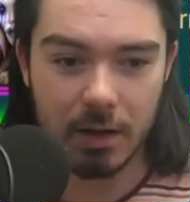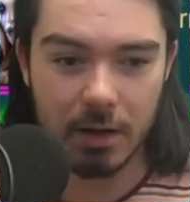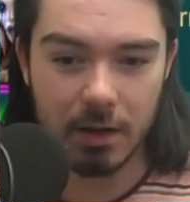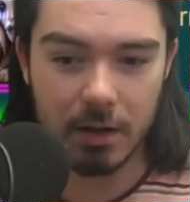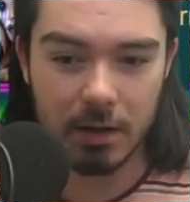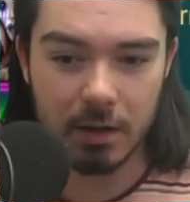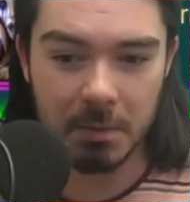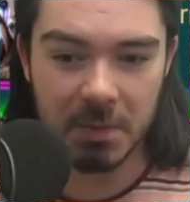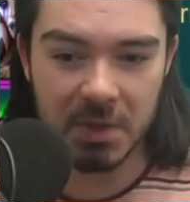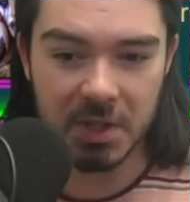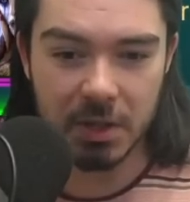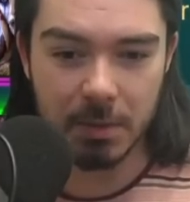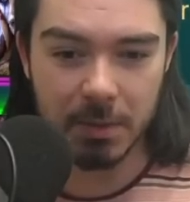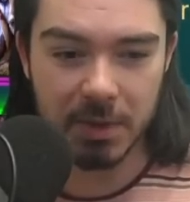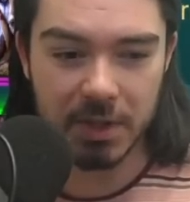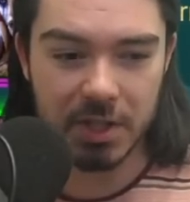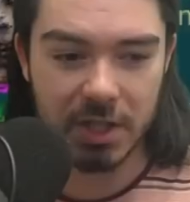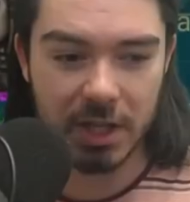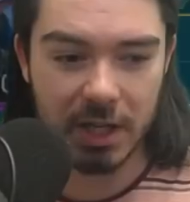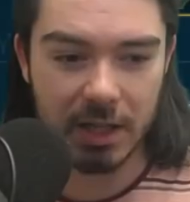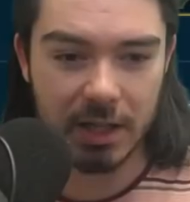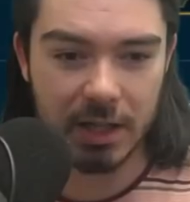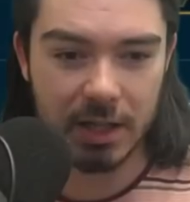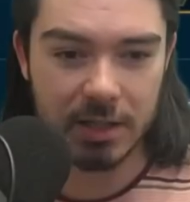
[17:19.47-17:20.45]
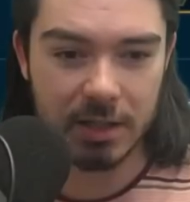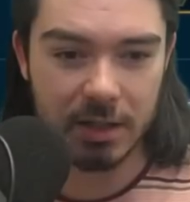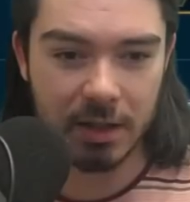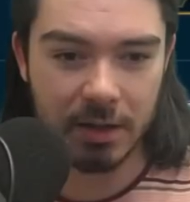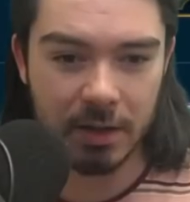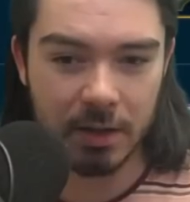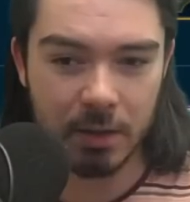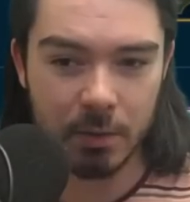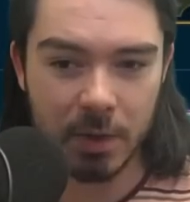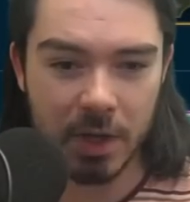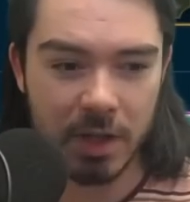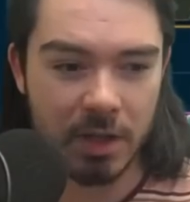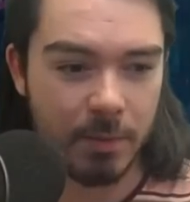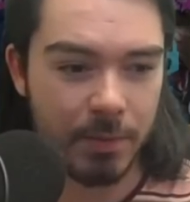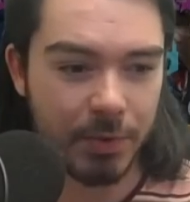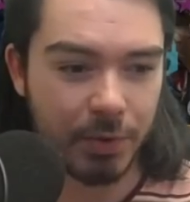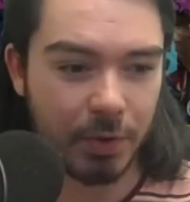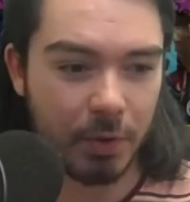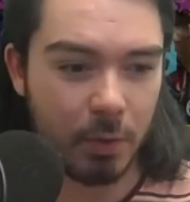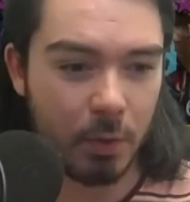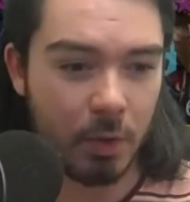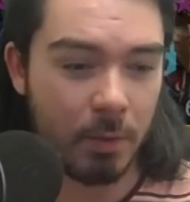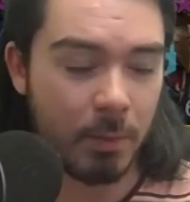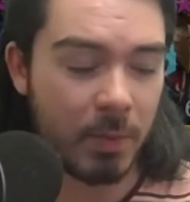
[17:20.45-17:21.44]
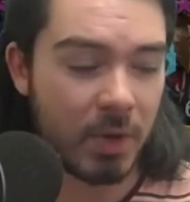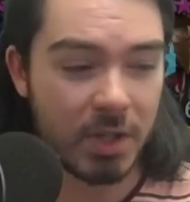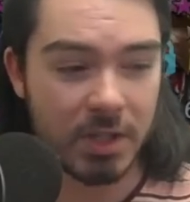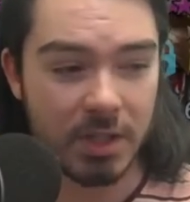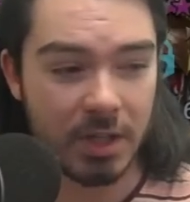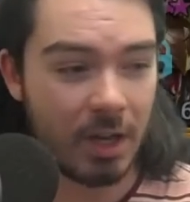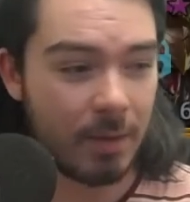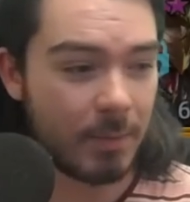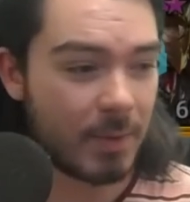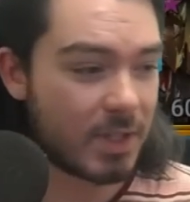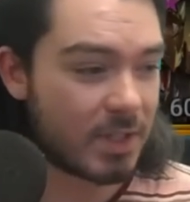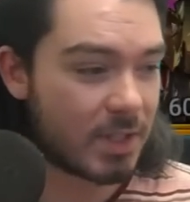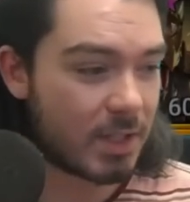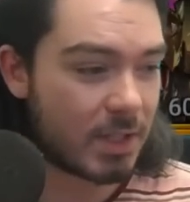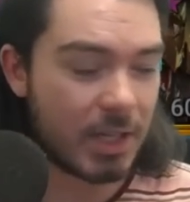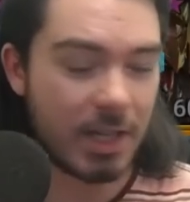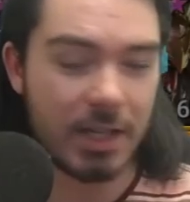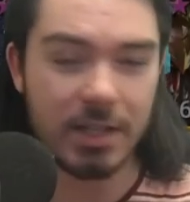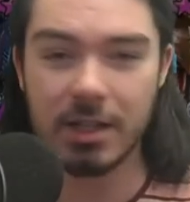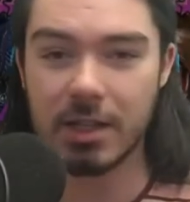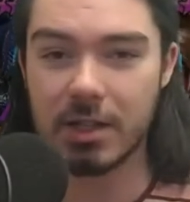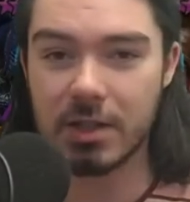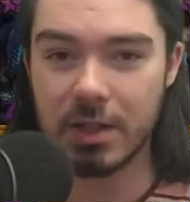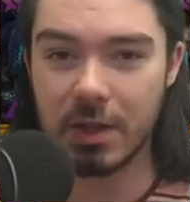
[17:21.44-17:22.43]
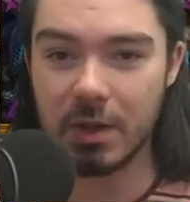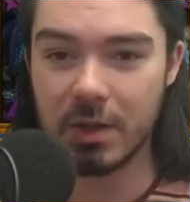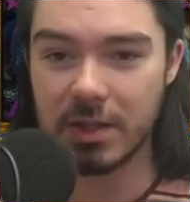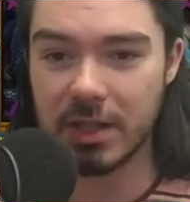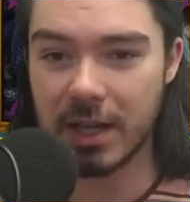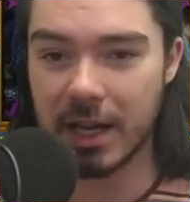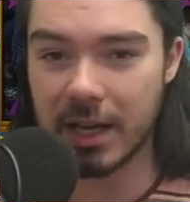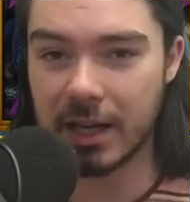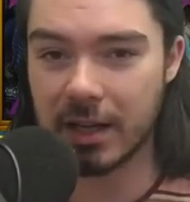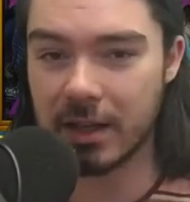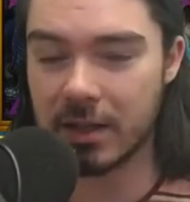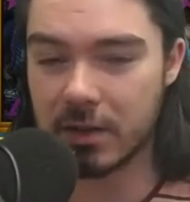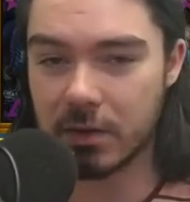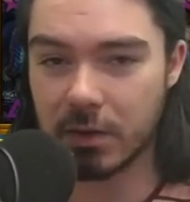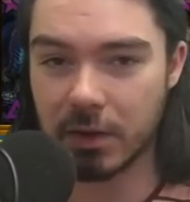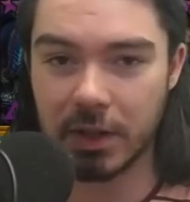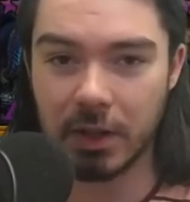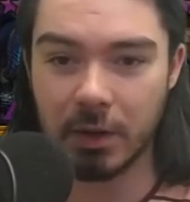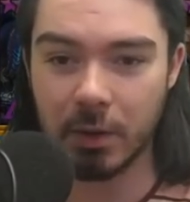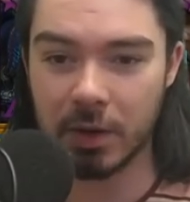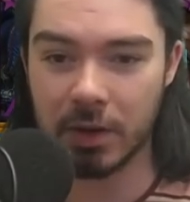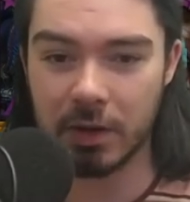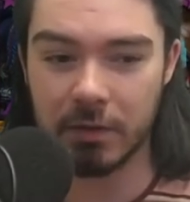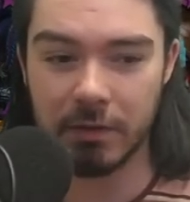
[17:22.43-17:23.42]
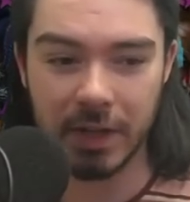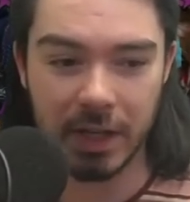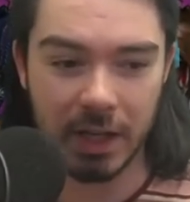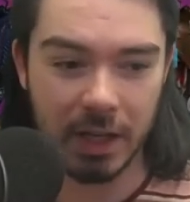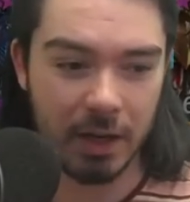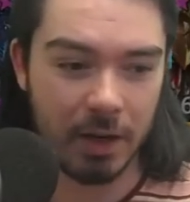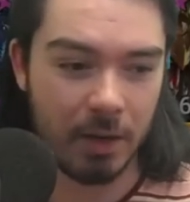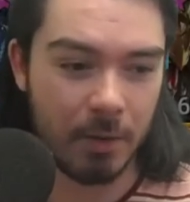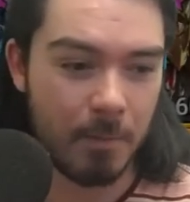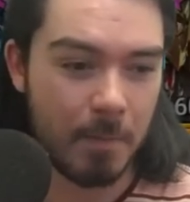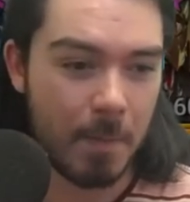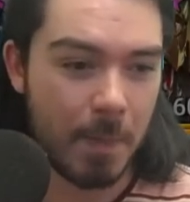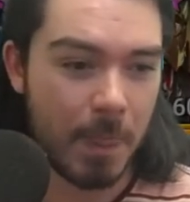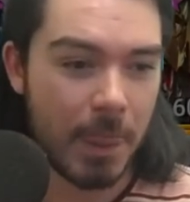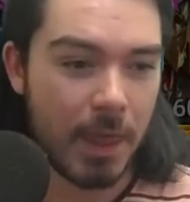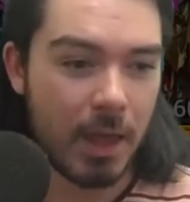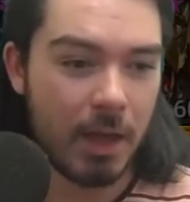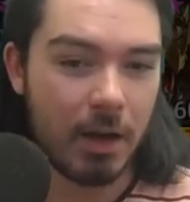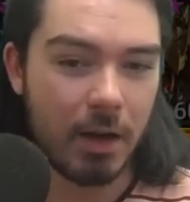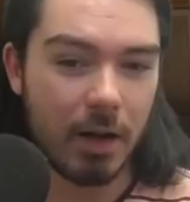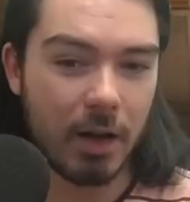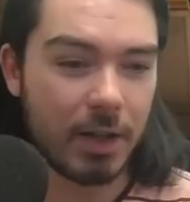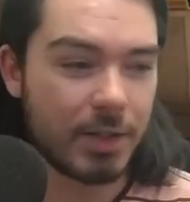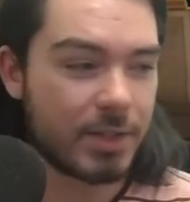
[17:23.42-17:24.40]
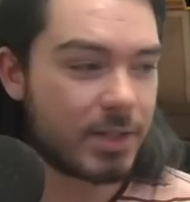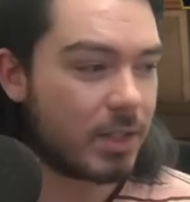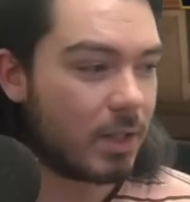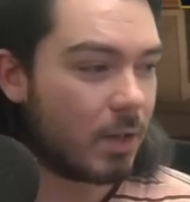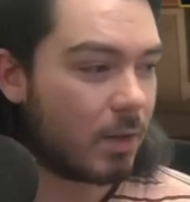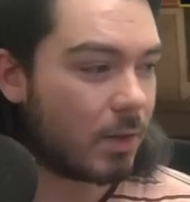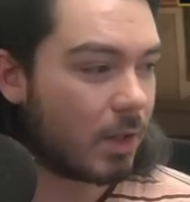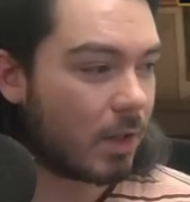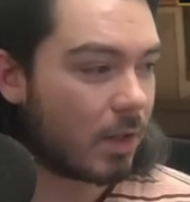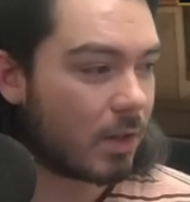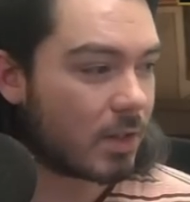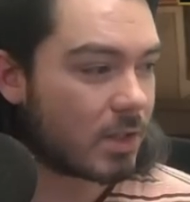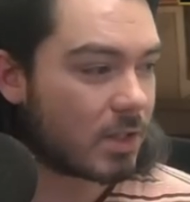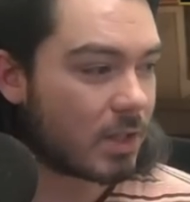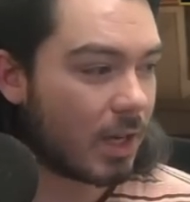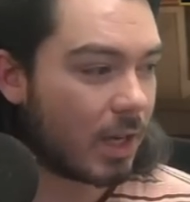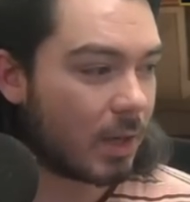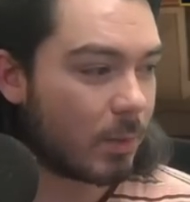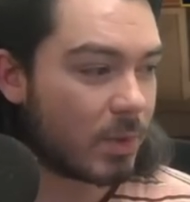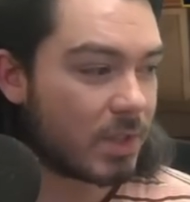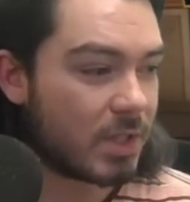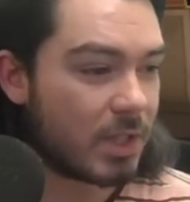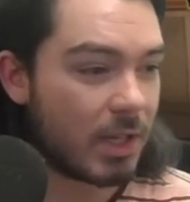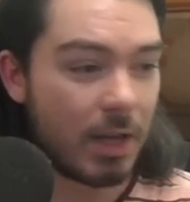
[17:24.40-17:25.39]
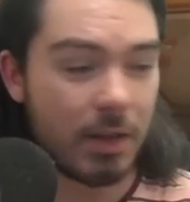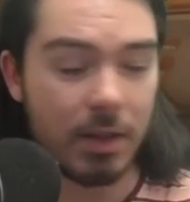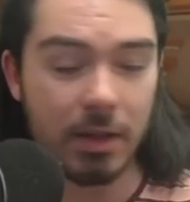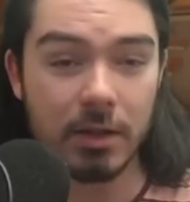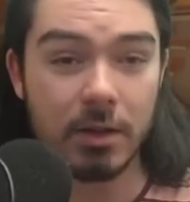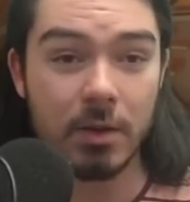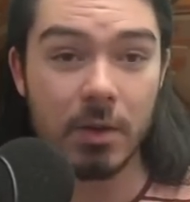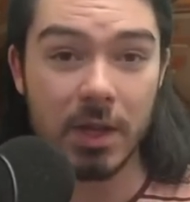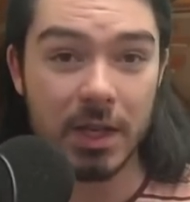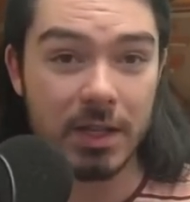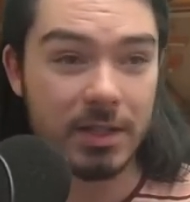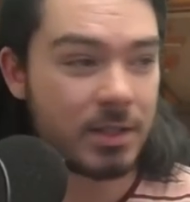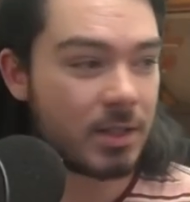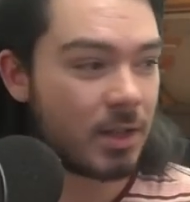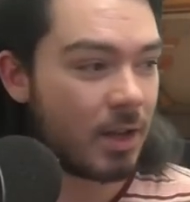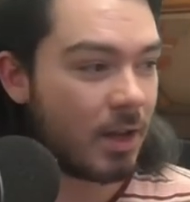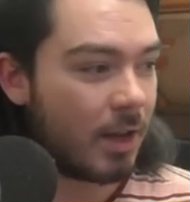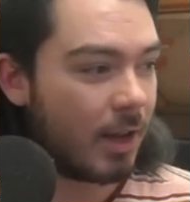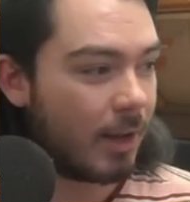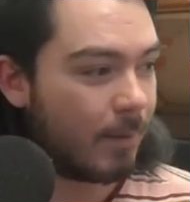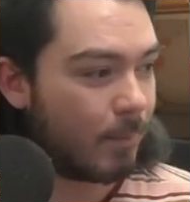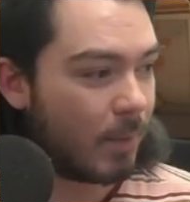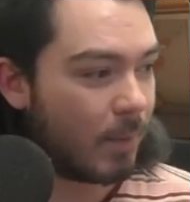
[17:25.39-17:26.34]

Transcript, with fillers: Let me double check this. I'm going to run them through one more time because it takes like two seconds for you on the video. I'll see you at the other side. We'll see how they do this time.